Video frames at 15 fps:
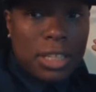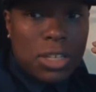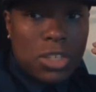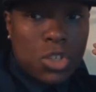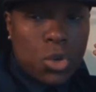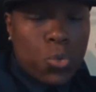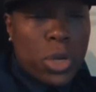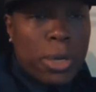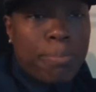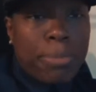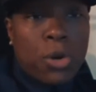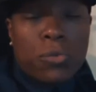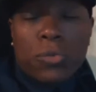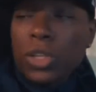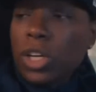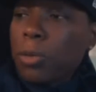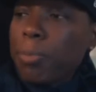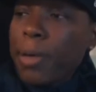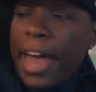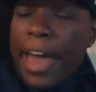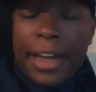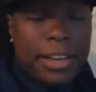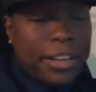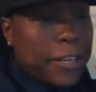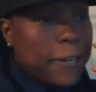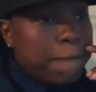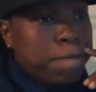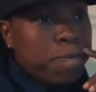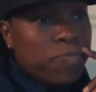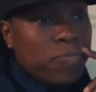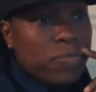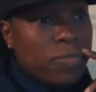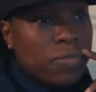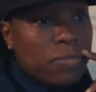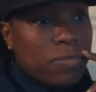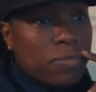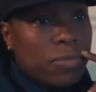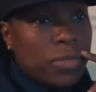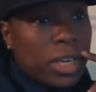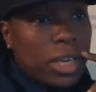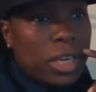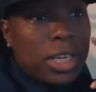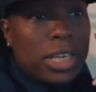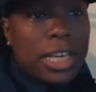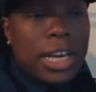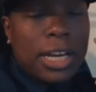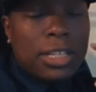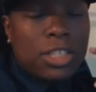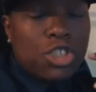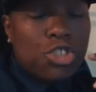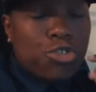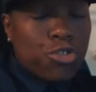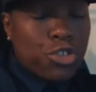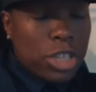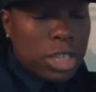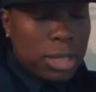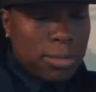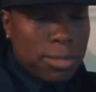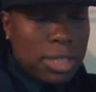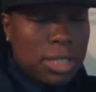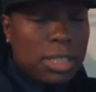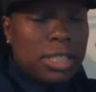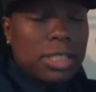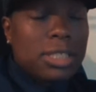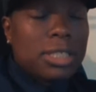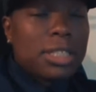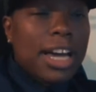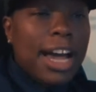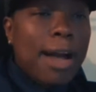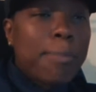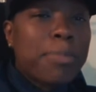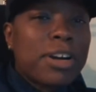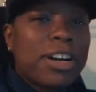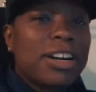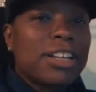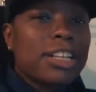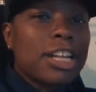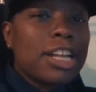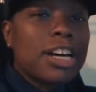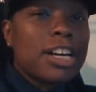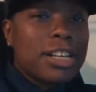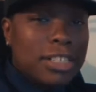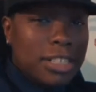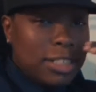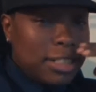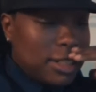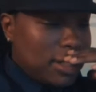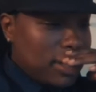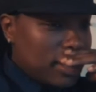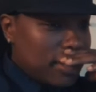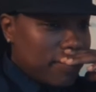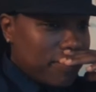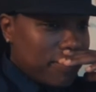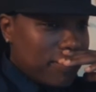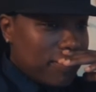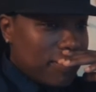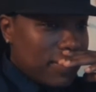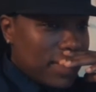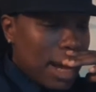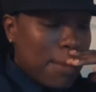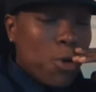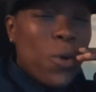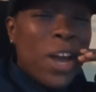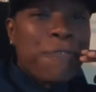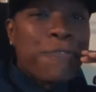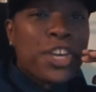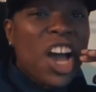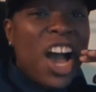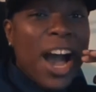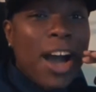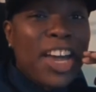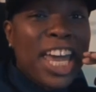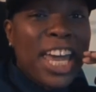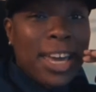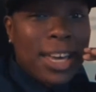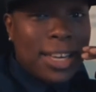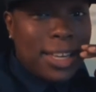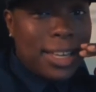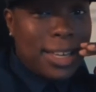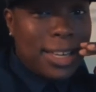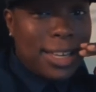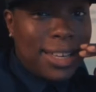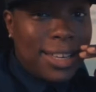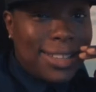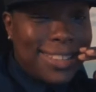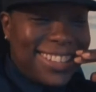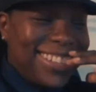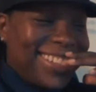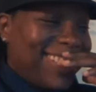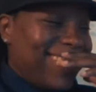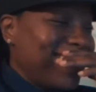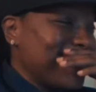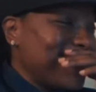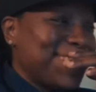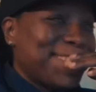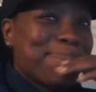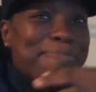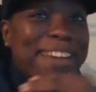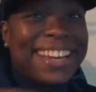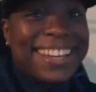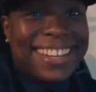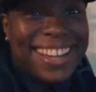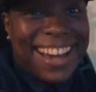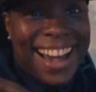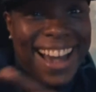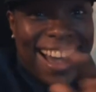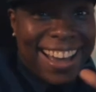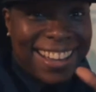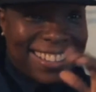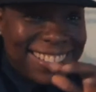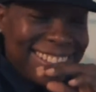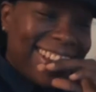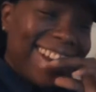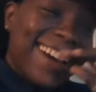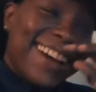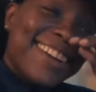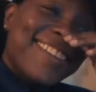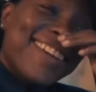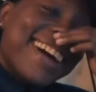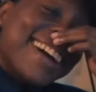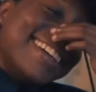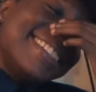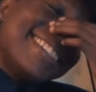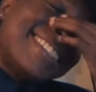So we both look back, and Kiana screams to the top of her lungs, I'm going to wait for y'all here. She made it hot, right?